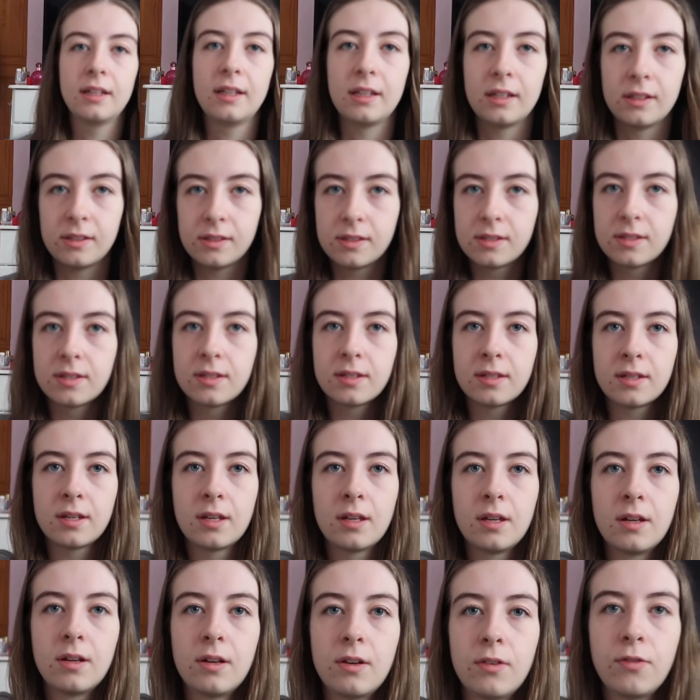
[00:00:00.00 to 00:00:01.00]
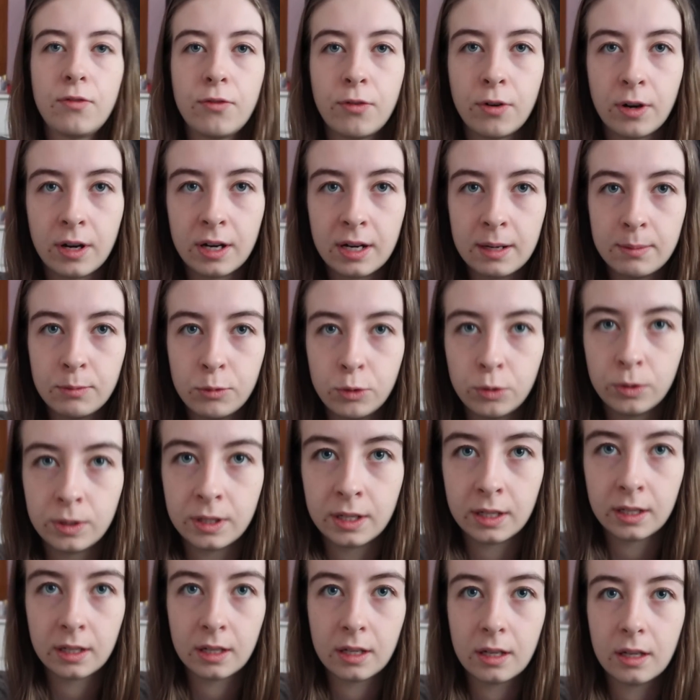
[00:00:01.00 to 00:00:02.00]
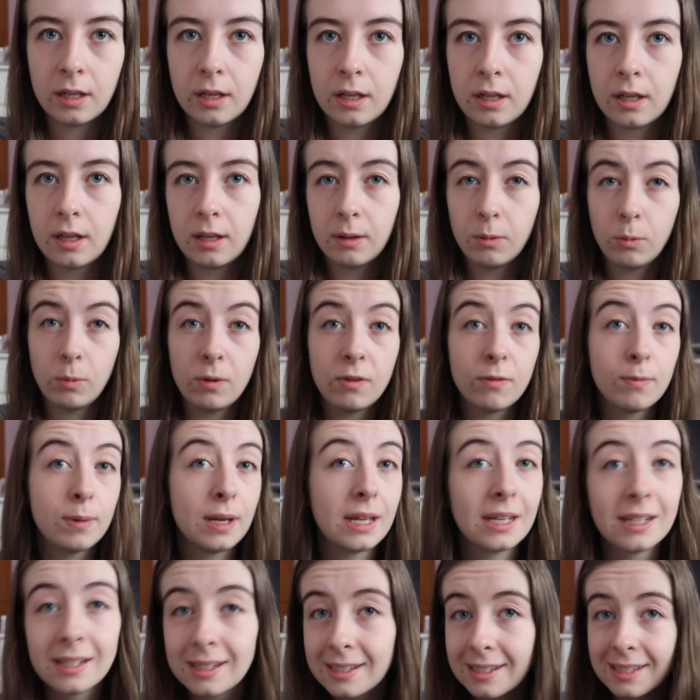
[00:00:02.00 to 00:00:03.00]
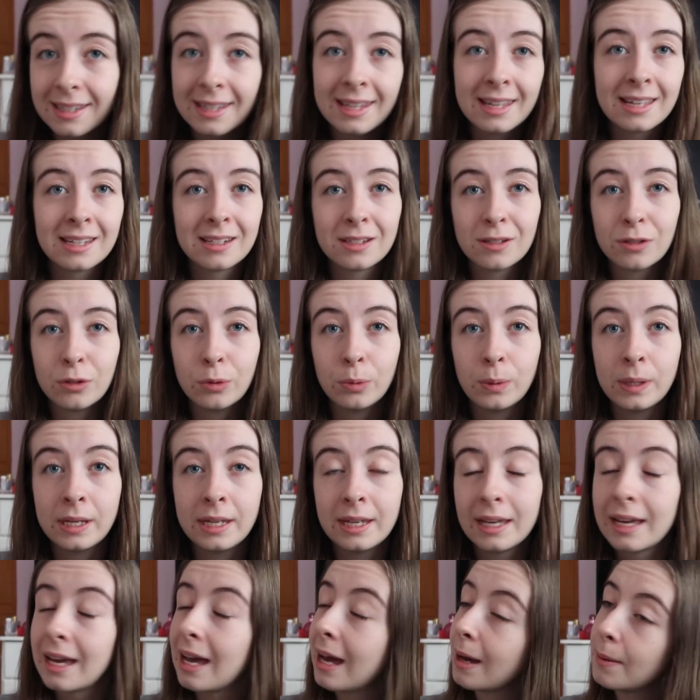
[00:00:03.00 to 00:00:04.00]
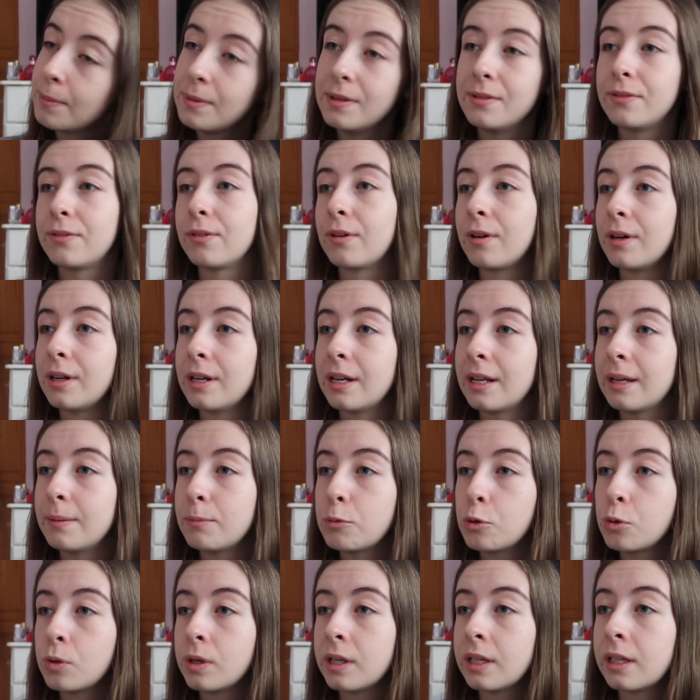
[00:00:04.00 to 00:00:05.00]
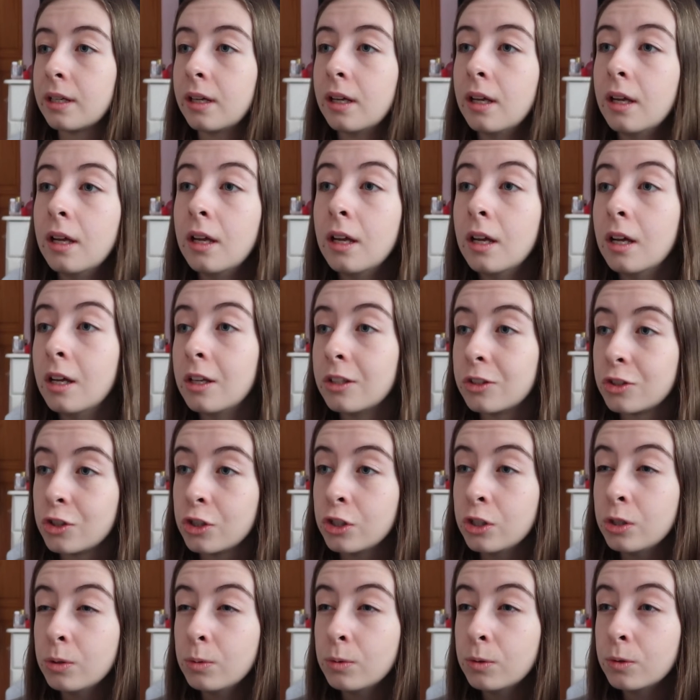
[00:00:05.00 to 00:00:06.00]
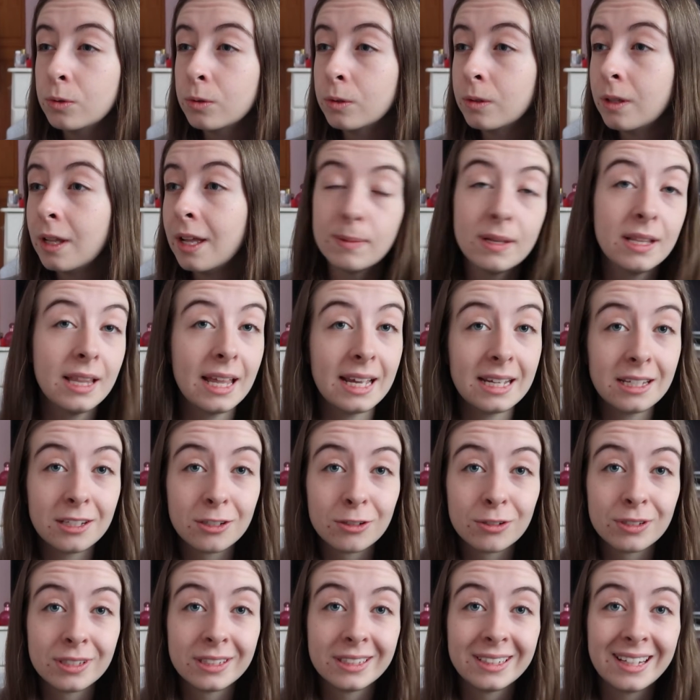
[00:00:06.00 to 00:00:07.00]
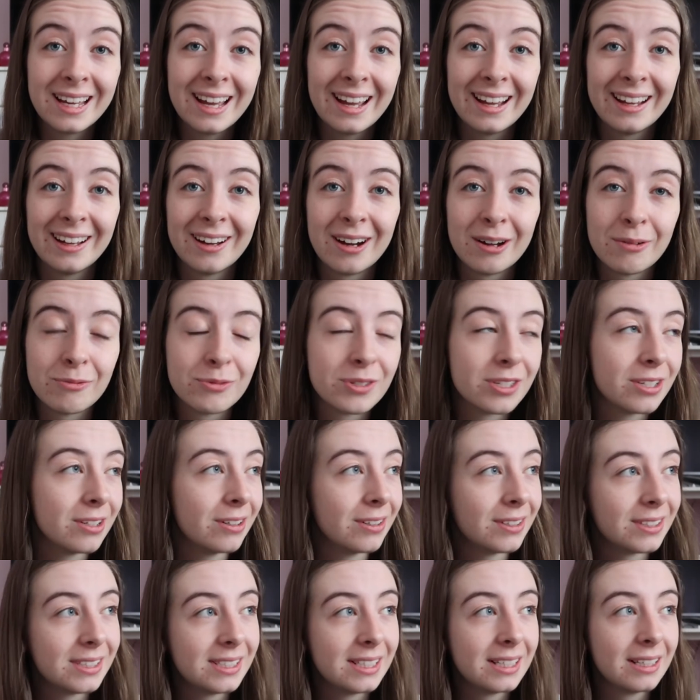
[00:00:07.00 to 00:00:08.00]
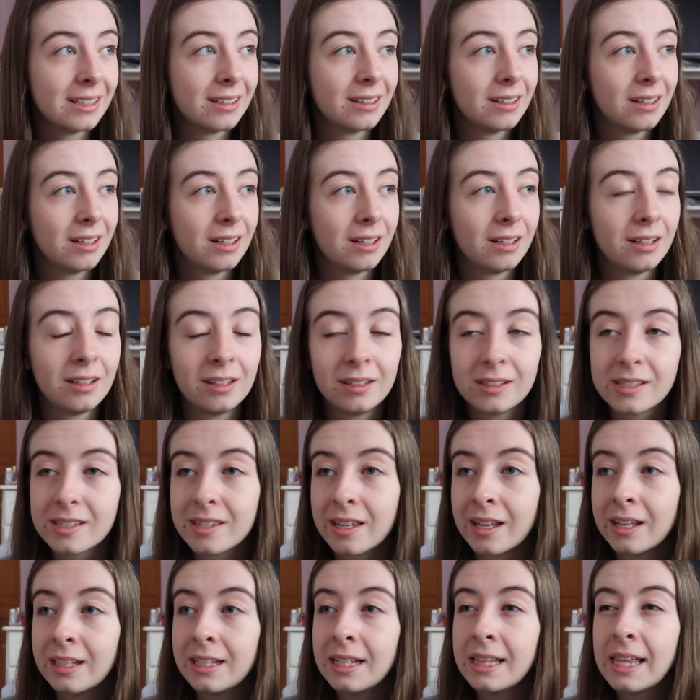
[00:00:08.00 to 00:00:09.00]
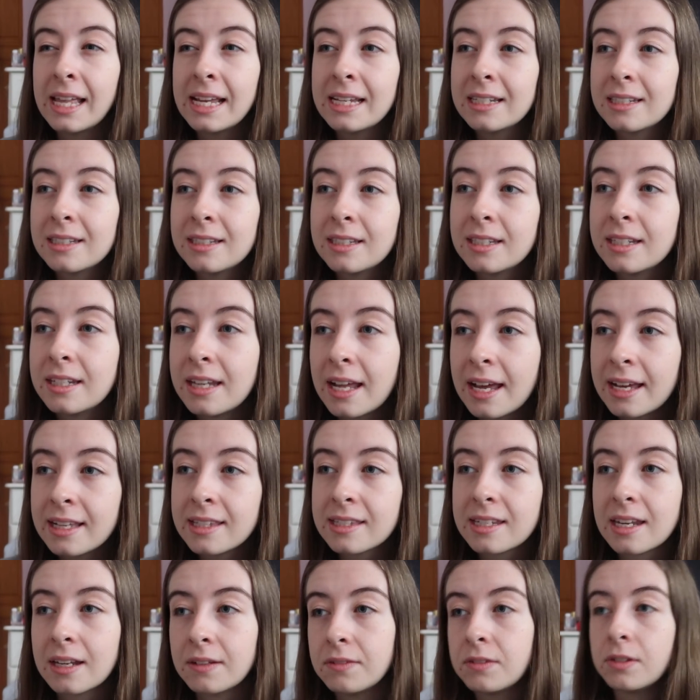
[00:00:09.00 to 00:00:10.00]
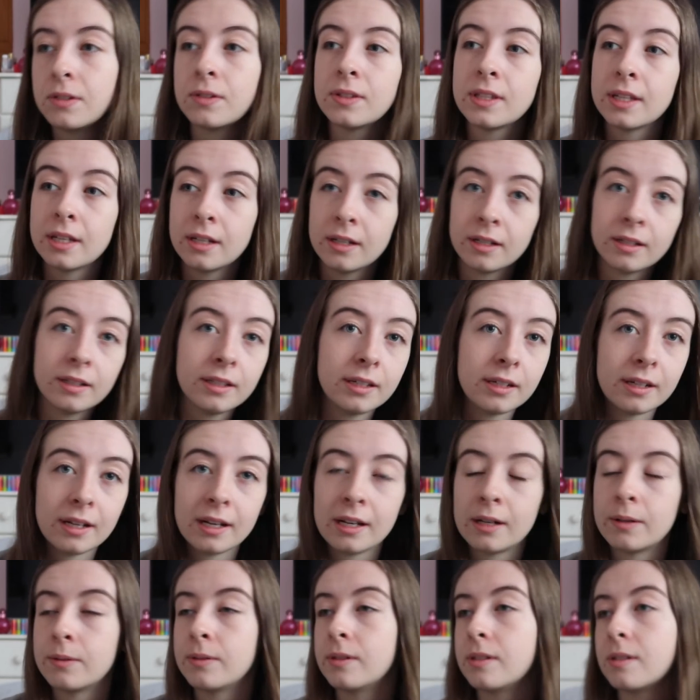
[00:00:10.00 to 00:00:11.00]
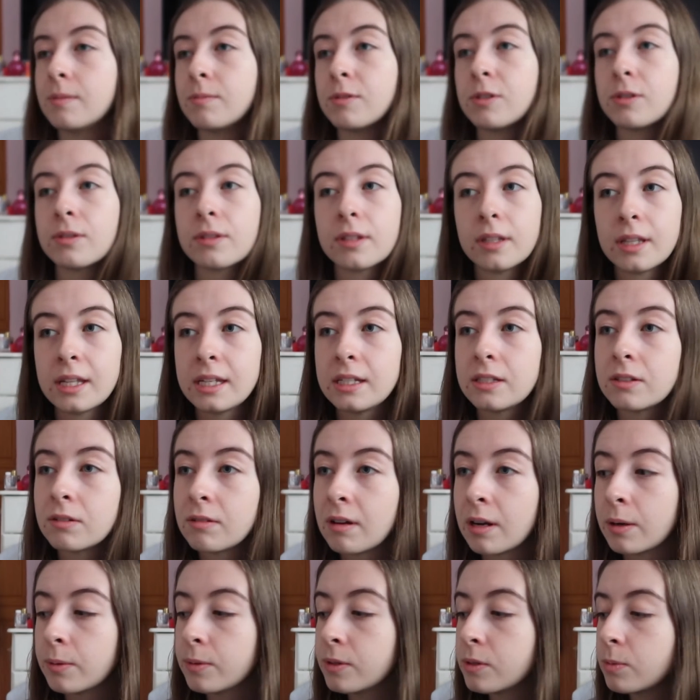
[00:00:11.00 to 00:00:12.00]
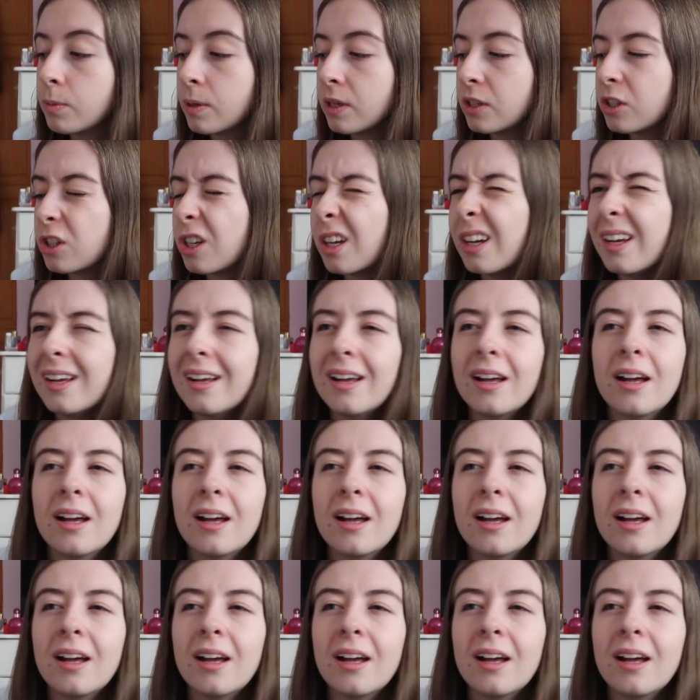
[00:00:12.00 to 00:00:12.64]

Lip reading: It's Friday morning. We've made it to the end of the week. Happy Friday morning to you all. It's a bit later in the day. I'm starting slightly later today instead of doing the earlier hours. I'm doing the later hours, which